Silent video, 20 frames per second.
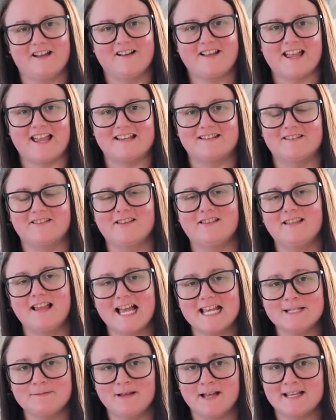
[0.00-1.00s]
Okay, so the
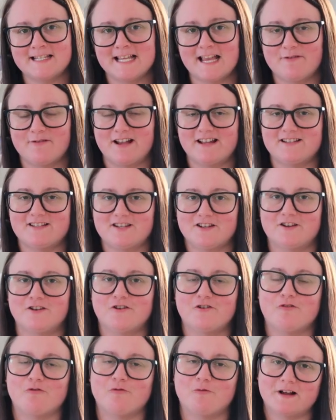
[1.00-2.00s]
last place I went
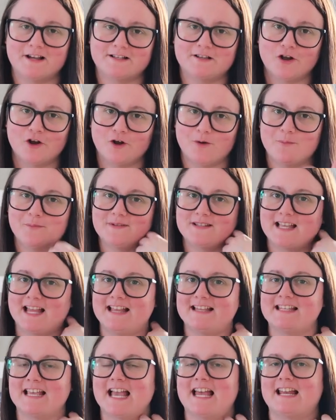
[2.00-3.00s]
to was
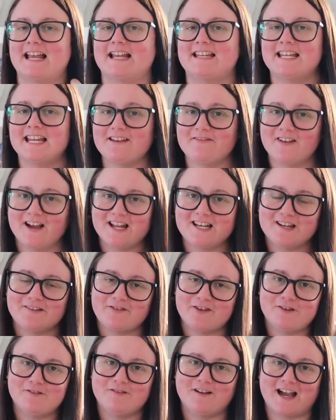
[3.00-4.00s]
HomeSense and I did find a
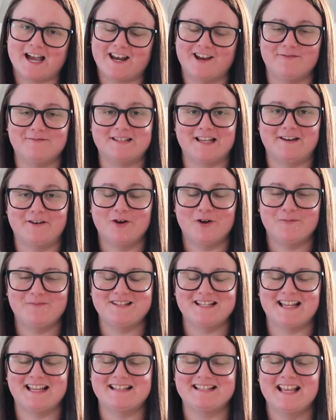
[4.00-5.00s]
few items in
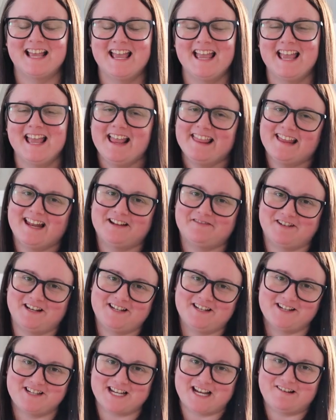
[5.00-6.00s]
HomeSense that I
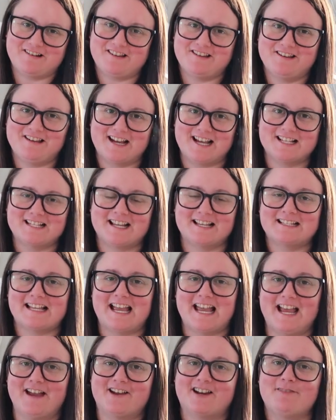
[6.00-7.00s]
wanted to share with you guys because I
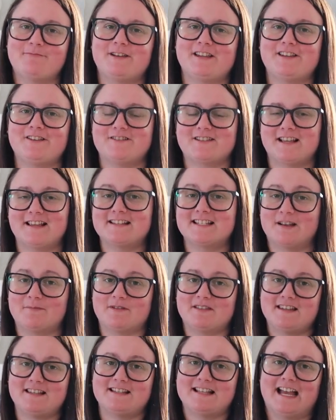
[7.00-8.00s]
am going to be using some
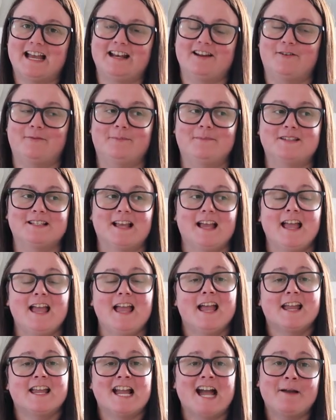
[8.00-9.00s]
of these items
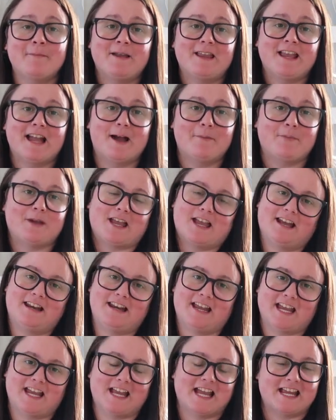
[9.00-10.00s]
coming up
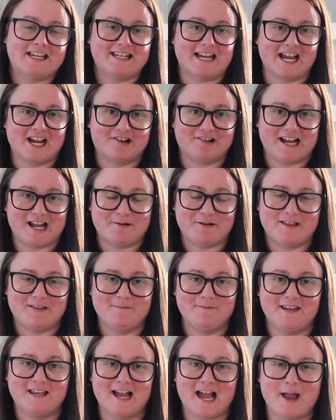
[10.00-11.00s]
in a decorate with
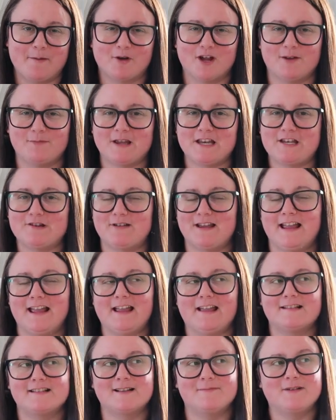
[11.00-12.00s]
me. I'm going to be
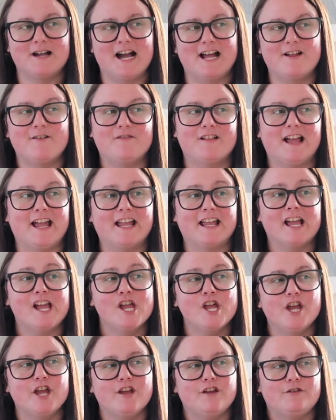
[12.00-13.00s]
doing some kind of like
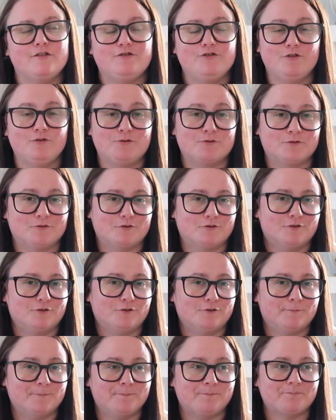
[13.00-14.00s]

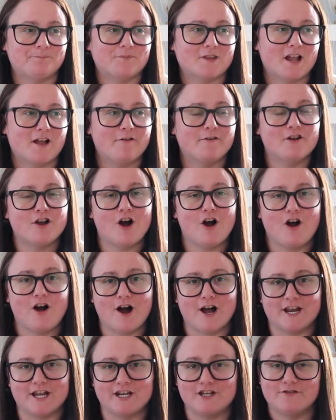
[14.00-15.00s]
neutral
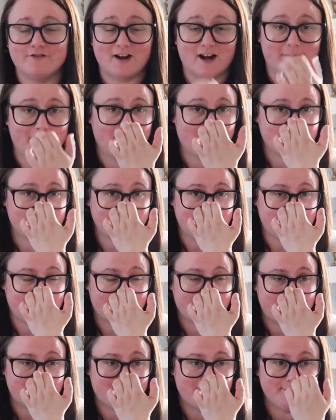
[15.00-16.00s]
cottage farmhouse
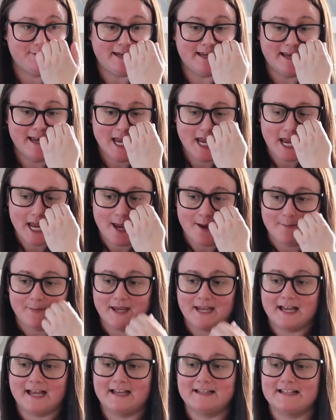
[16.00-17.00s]
decorate with me
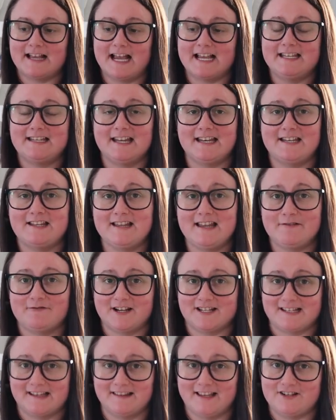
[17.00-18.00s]
because I did
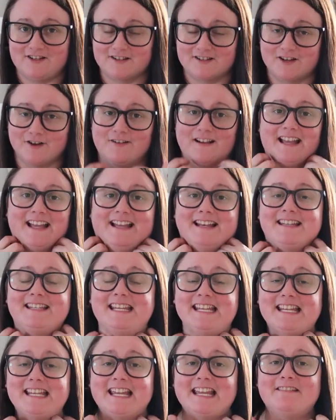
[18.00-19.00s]
recently just go
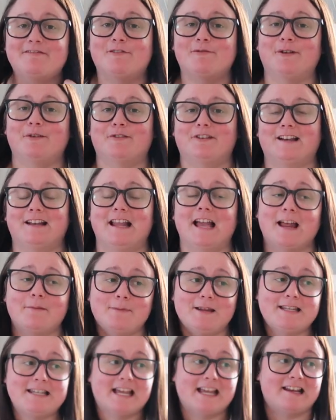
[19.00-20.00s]
antiquing when we were in
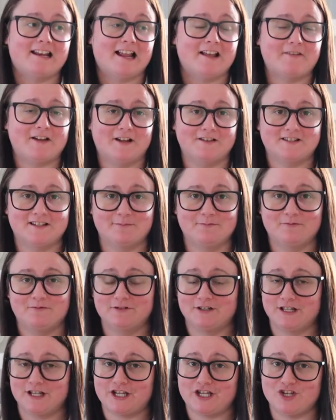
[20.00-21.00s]
Edmonton and I found some
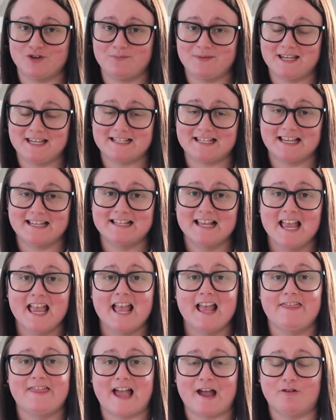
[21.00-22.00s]
really cute pieces.
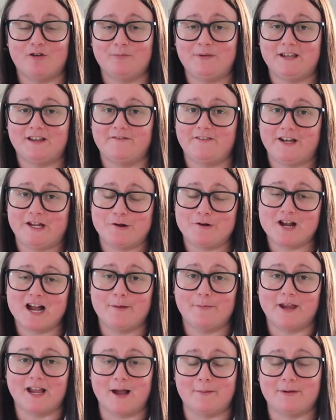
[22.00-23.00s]
That will be a video
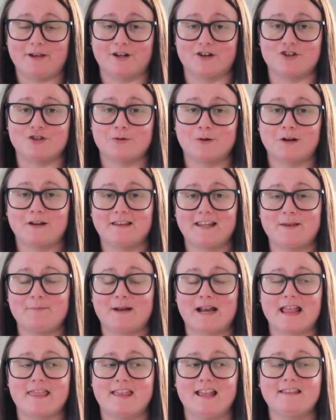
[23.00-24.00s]
coming up here shortly,
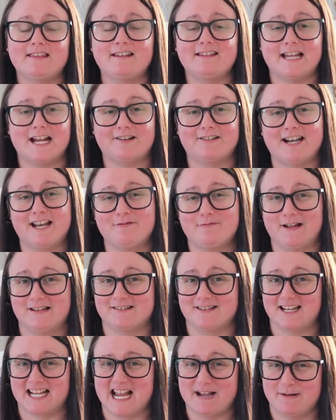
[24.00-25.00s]
but I think the decorating
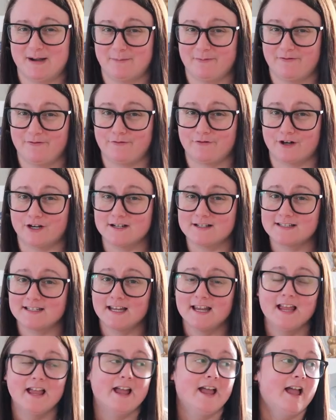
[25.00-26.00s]
one's going to come up
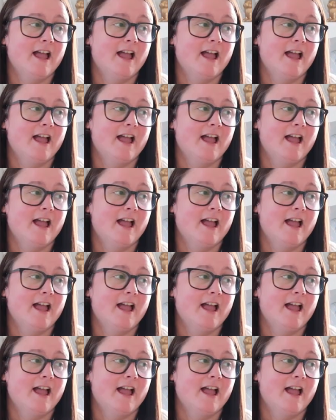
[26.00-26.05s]
first.